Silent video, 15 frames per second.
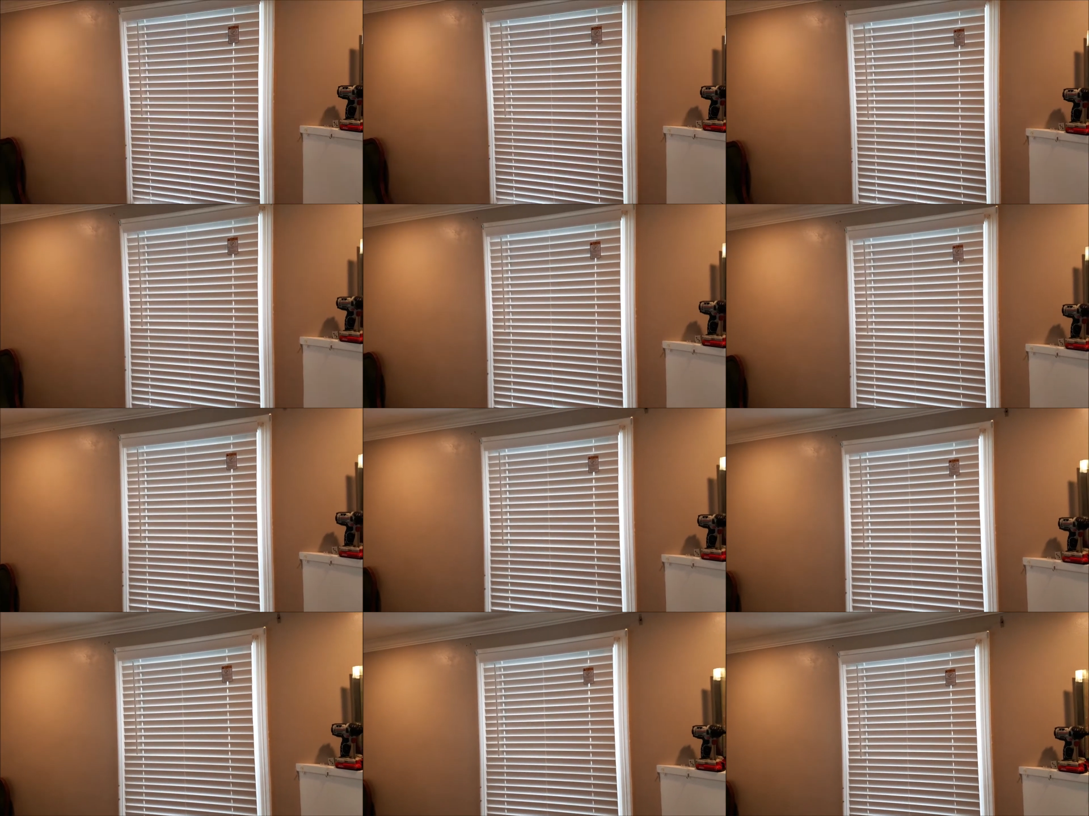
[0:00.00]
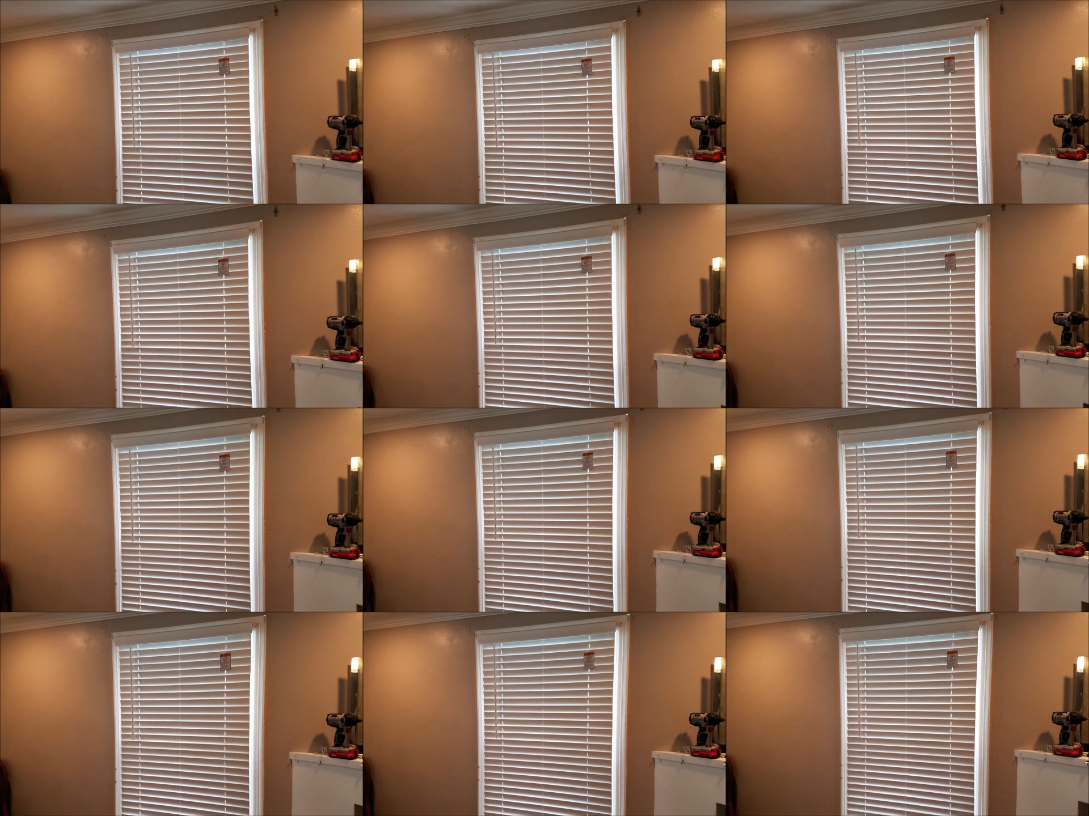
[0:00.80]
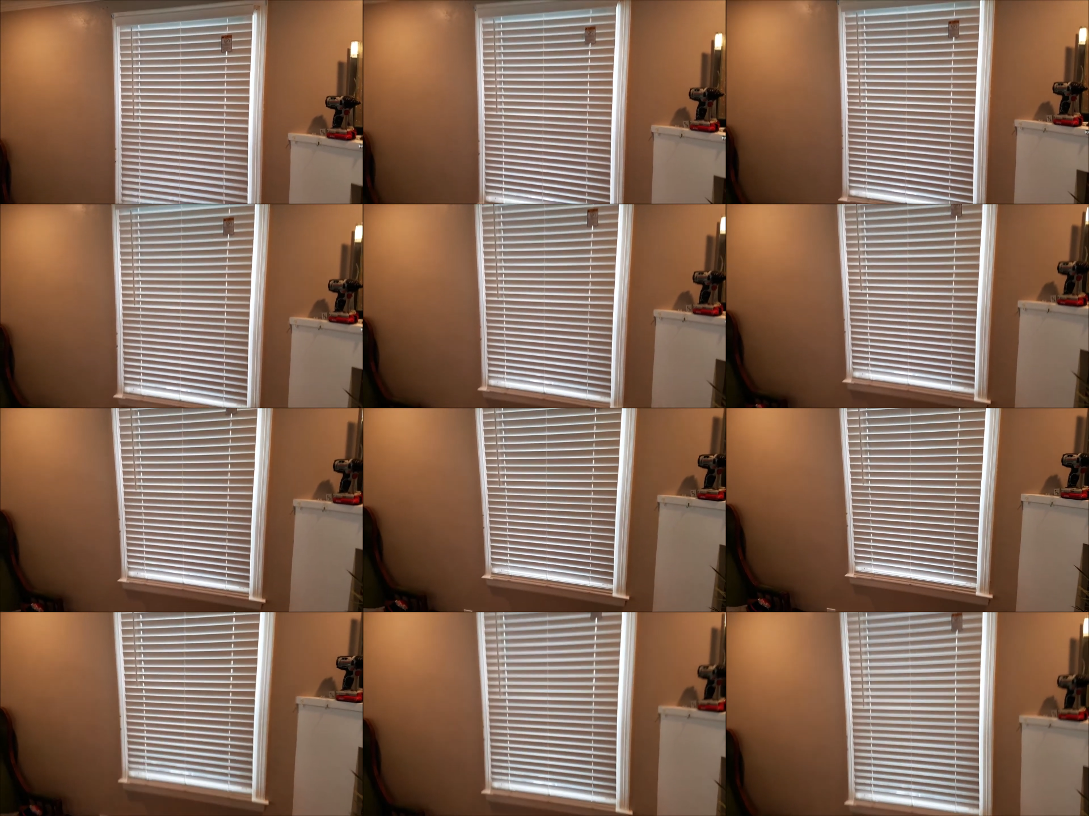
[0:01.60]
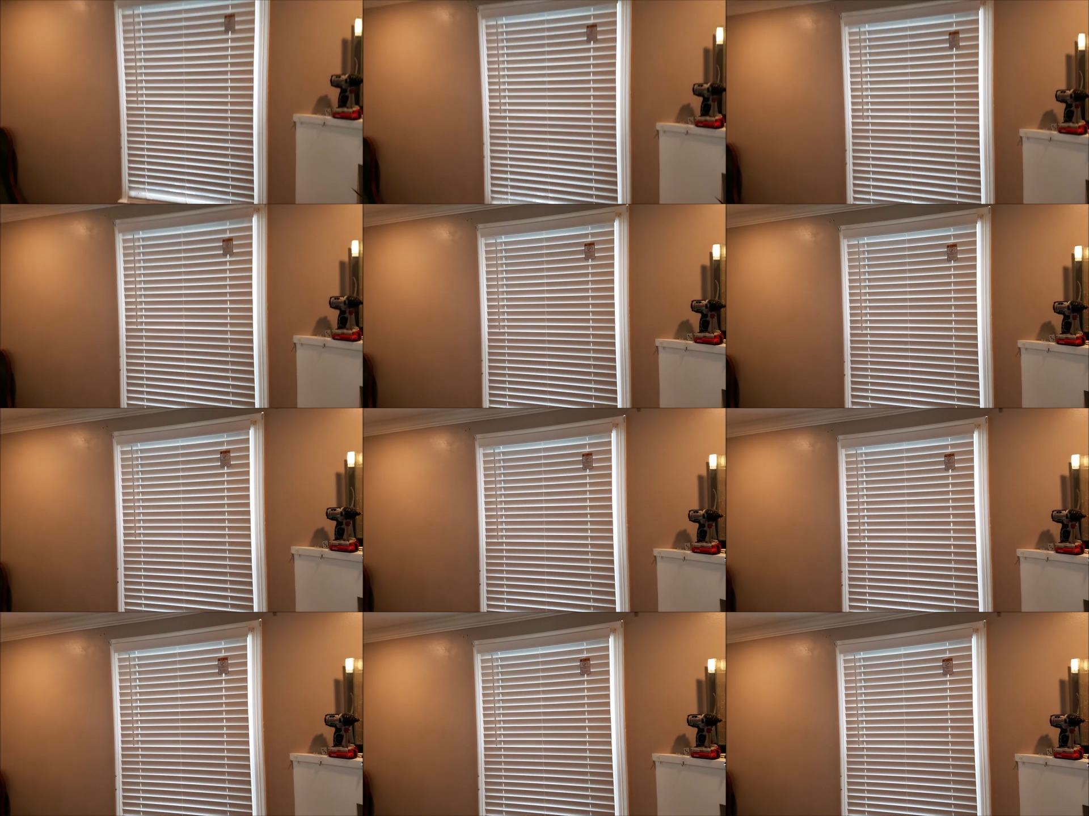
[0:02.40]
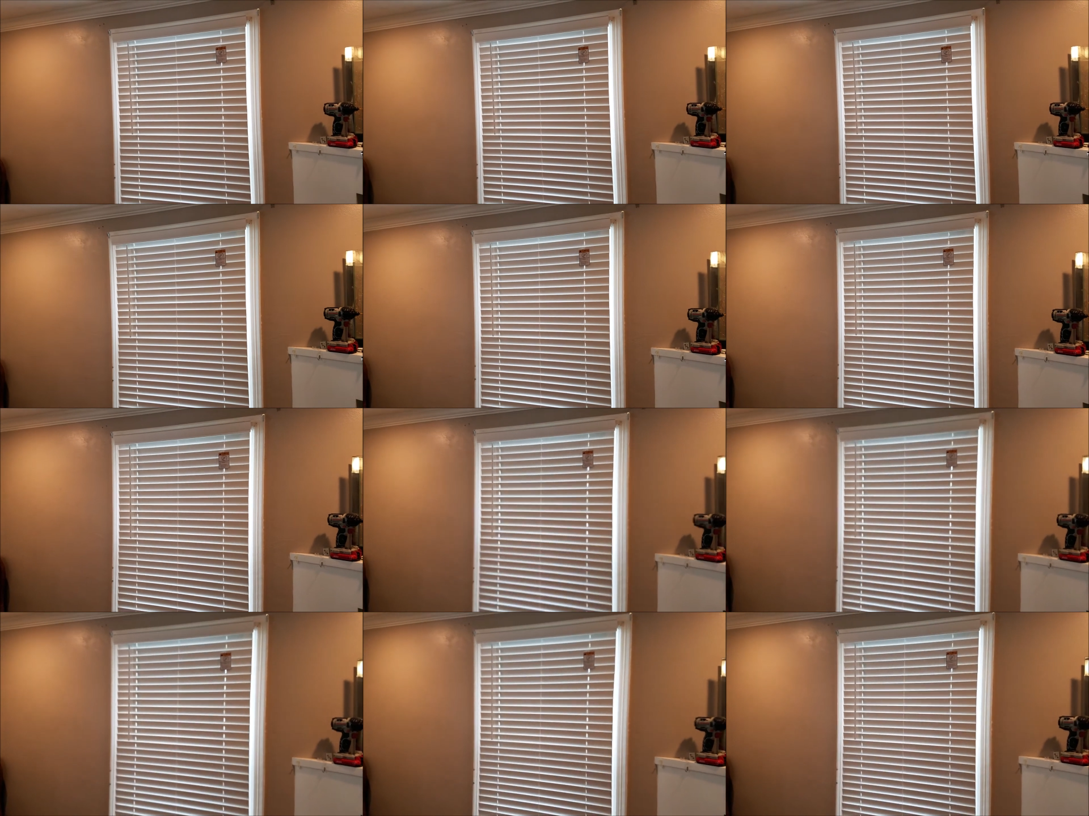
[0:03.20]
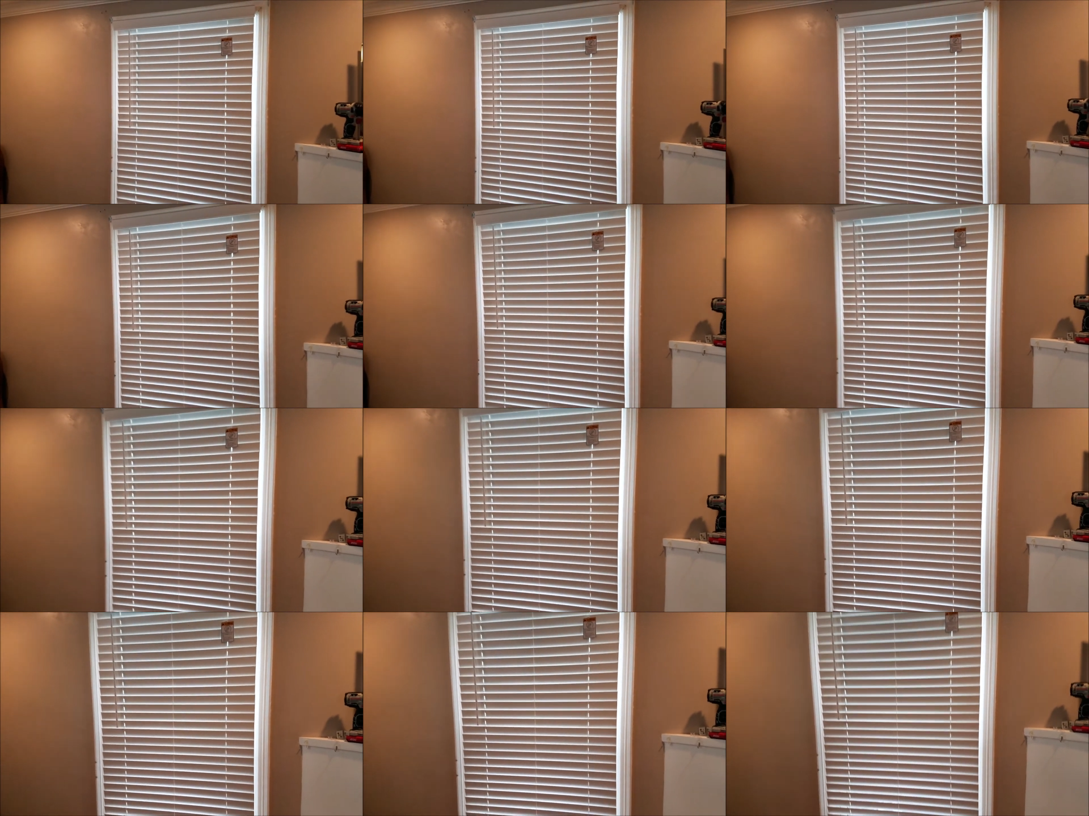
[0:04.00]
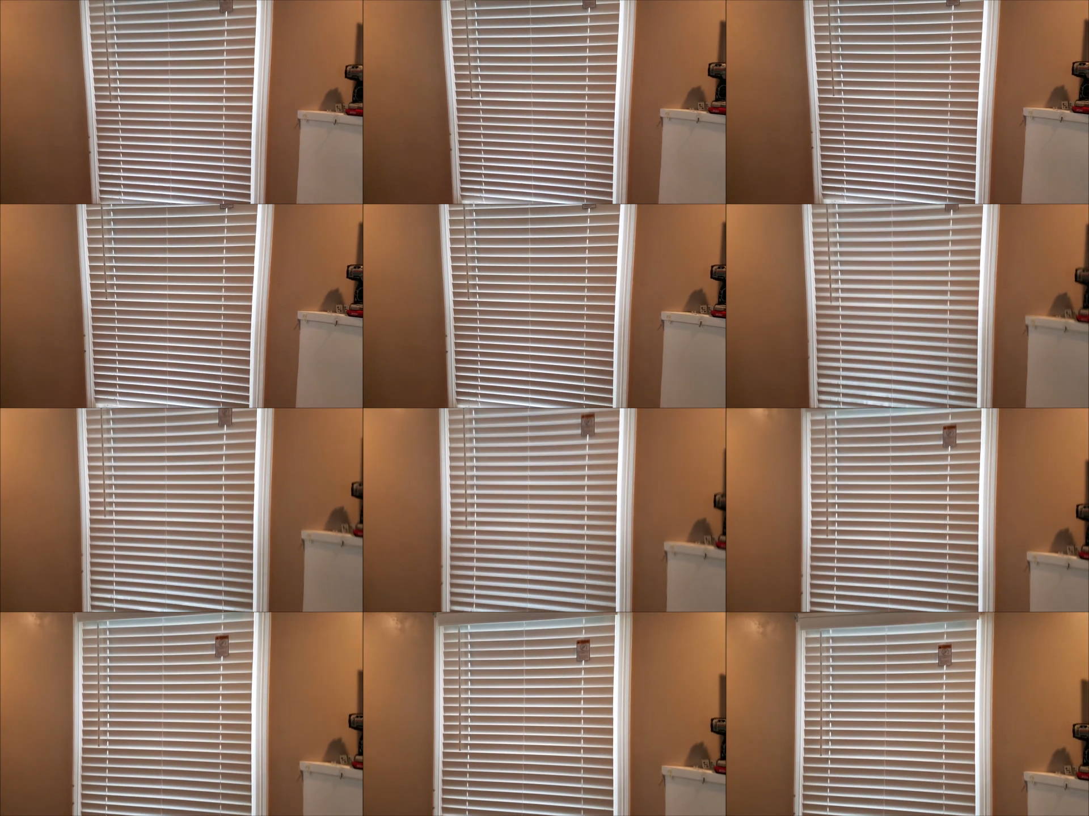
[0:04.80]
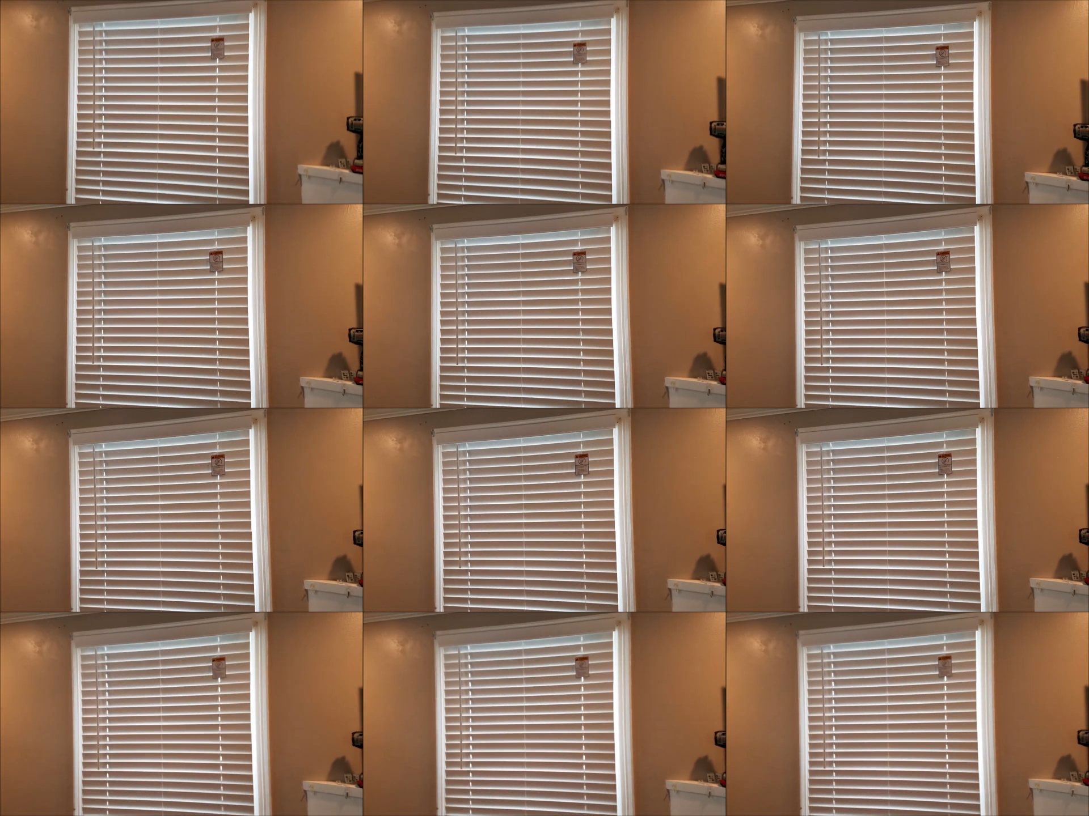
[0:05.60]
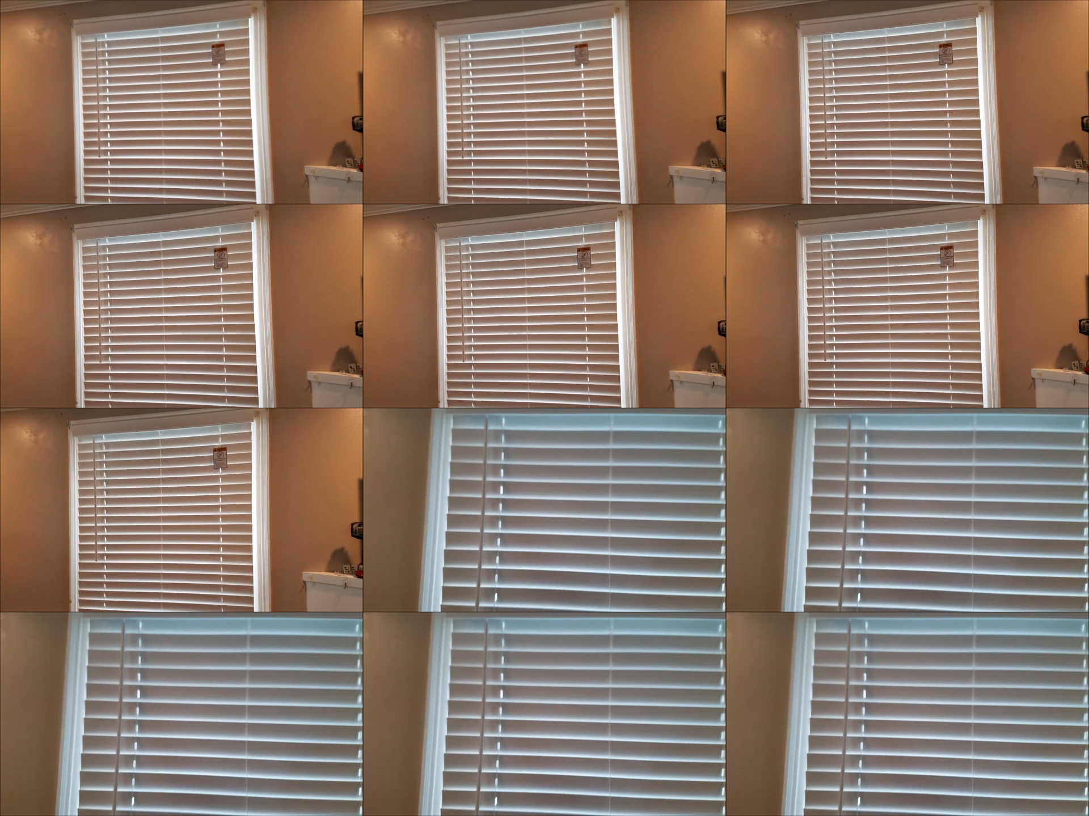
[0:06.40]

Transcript: (no speaker visible)